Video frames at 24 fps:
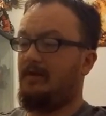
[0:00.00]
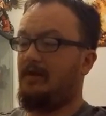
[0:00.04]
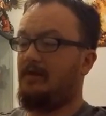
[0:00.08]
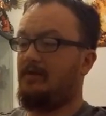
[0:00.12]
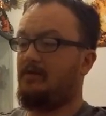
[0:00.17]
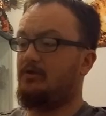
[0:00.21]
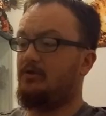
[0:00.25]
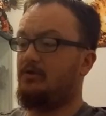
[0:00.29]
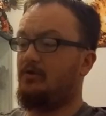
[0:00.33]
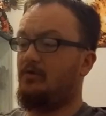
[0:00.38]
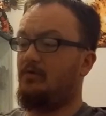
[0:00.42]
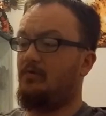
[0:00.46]

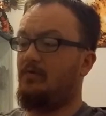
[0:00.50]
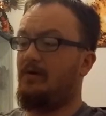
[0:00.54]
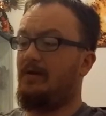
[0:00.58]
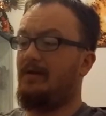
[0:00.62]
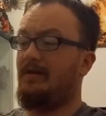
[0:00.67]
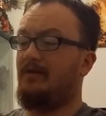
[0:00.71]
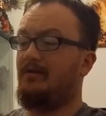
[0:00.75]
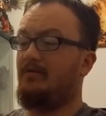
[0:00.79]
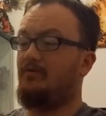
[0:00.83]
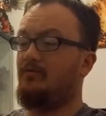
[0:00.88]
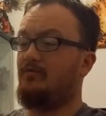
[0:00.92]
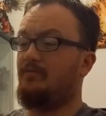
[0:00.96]
like so,
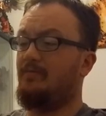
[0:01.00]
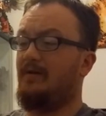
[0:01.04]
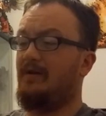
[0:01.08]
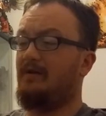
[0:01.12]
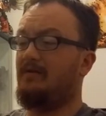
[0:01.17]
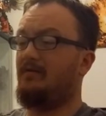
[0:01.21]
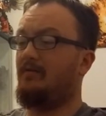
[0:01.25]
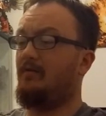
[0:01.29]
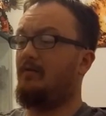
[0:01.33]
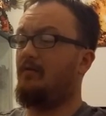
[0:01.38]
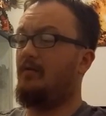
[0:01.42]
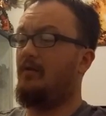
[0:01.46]
and it goes
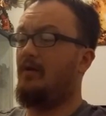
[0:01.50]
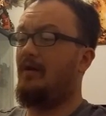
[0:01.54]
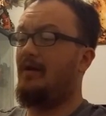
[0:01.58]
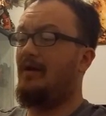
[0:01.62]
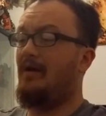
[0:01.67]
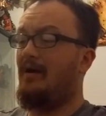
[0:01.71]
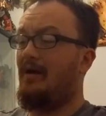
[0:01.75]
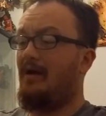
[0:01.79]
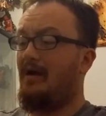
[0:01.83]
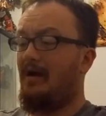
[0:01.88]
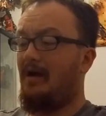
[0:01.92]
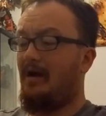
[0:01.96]
back down.
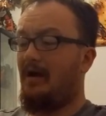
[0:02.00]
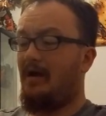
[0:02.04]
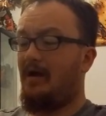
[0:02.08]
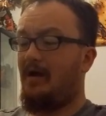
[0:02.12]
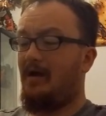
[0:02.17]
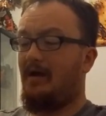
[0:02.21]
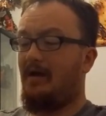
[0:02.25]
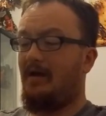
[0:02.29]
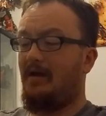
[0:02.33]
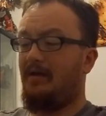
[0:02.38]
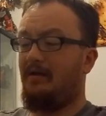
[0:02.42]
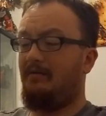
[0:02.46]

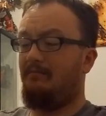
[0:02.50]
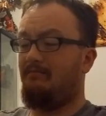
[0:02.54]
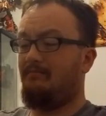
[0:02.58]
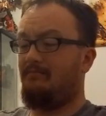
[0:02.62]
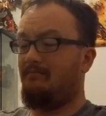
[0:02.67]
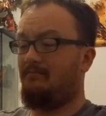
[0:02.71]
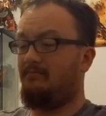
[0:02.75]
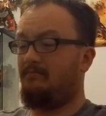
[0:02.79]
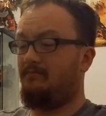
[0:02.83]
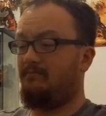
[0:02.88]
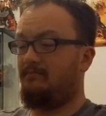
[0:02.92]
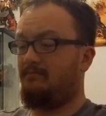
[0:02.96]
I
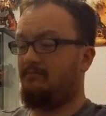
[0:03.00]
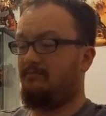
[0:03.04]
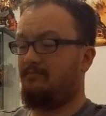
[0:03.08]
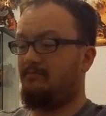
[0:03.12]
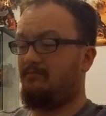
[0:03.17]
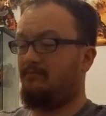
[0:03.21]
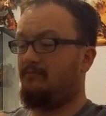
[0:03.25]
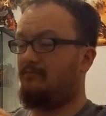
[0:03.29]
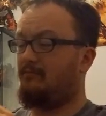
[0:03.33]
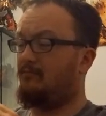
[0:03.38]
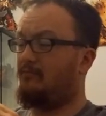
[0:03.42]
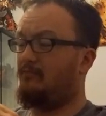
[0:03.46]

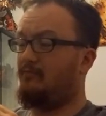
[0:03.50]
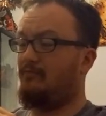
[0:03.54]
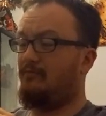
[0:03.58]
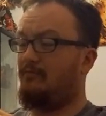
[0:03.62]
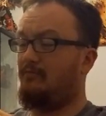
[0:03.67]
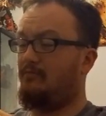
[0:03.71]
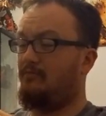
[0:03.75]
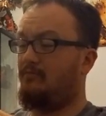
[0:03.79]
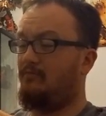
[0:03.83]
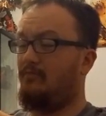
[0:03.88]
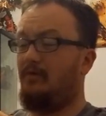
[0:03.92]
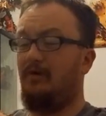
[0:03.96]

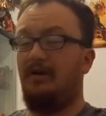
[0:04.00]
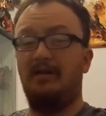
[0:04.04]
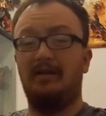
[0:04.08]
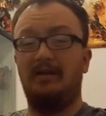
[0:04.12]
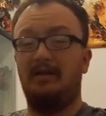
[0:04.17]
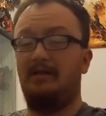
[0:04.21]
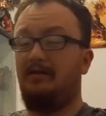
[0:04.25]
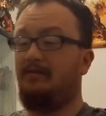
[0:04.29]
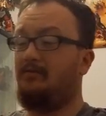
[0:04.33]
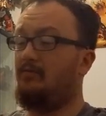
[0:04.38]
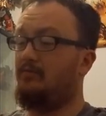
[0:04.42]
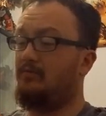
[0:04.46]

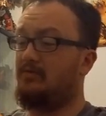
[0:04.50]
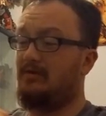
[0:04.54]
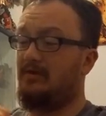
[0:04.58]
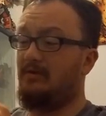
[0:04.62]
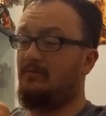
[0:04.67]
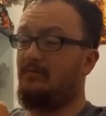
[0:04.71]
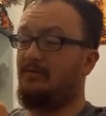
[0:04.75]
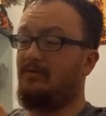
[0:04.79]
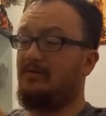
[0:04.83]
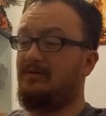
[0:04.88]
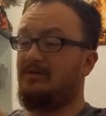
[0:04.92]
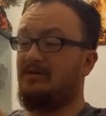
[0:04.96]
really don't
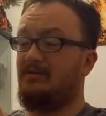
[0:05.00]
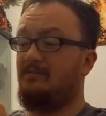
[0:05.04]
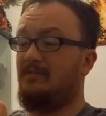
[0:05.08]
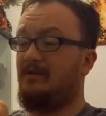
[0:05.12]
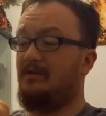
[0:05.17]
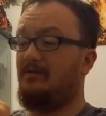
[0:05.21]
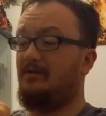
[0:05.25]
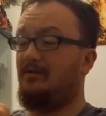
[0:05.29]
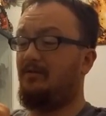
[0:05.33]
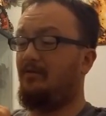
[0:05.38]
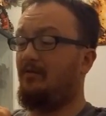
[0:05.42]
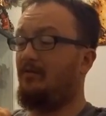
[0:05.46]
see what this is
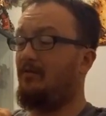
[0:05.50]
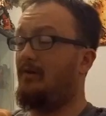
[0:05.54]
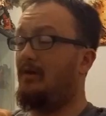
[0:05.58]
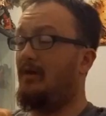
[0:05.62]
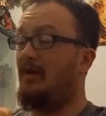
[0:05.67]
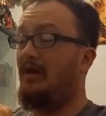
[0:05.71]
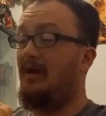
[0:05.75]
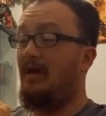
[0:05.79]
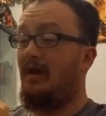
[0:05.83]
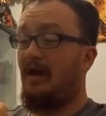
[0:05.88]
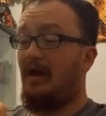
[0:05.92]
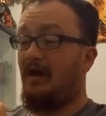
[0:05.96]
meant to do.
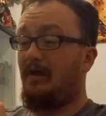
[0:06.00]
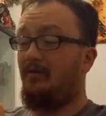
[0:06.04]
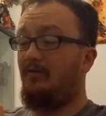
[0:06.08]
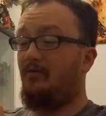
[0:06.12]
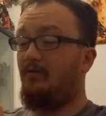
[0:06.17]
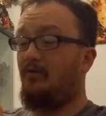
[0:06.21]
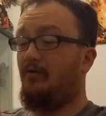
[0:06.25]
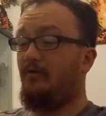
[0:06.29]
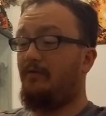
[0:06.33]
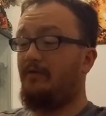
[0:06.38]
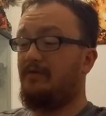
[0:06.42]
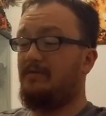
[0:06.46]
I
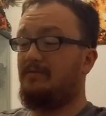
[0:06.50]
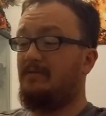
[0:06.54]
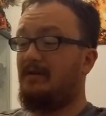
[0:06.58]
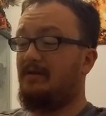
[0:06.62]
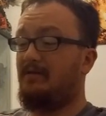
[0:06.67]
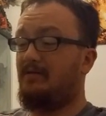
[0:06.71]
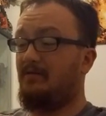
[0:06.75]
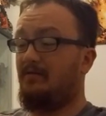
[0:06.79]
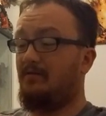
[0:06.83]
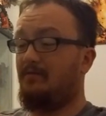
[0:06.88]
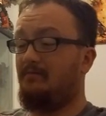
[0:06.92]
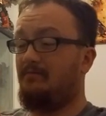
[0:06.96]
don't know if it's
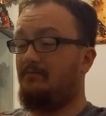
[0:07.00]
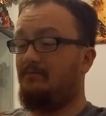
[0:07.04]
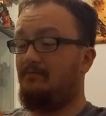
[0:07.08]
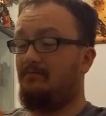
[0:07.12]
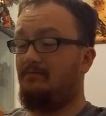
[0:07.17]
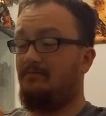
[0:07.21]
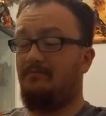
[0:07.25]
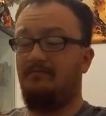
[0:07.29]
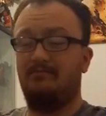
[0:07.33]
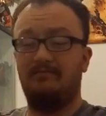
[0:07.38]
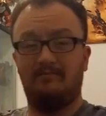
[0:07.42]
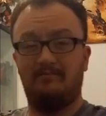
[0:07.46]
meant to
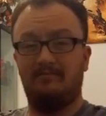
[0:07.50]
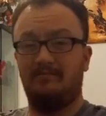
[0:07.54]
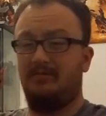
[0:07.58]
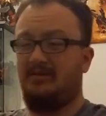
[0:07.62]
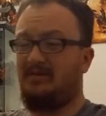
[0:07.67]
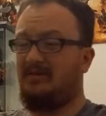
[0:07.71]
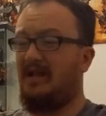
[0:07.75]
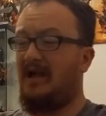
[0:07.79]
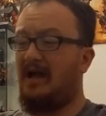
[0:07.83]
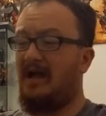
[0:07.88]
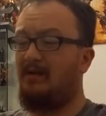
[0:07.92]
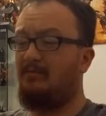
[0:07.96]

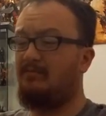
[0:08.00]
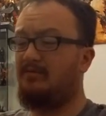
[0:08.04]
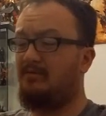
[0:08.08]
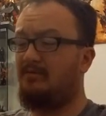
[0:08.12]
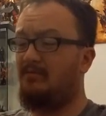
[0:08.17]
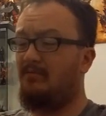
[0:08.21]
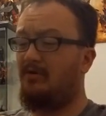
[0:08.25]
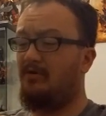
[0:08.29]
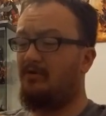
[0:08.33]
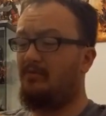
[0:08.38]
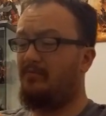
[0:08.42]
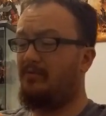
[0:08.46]
stab
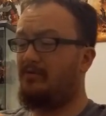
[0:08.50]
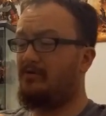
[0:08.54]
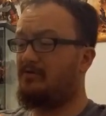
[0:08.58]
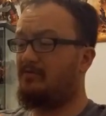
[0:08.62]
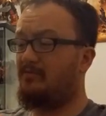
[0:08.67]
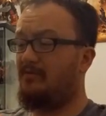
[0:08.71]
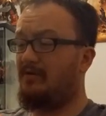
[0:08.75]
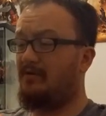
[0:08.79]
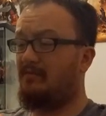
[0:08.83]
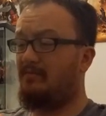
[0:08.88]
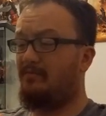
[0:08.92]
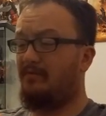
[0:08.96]
some
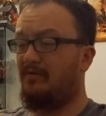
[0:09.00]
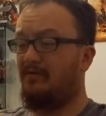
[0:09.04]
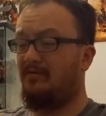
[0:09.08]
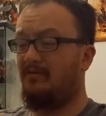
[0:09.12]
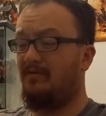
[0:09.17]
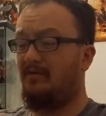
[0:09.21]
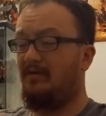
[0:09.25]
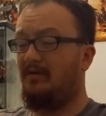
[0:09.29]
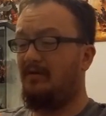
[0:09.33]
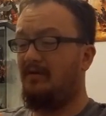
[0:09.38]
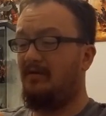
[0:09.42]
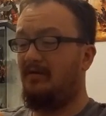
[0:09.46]
Autobots with,
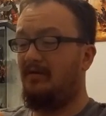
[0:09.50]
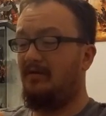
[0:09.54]
but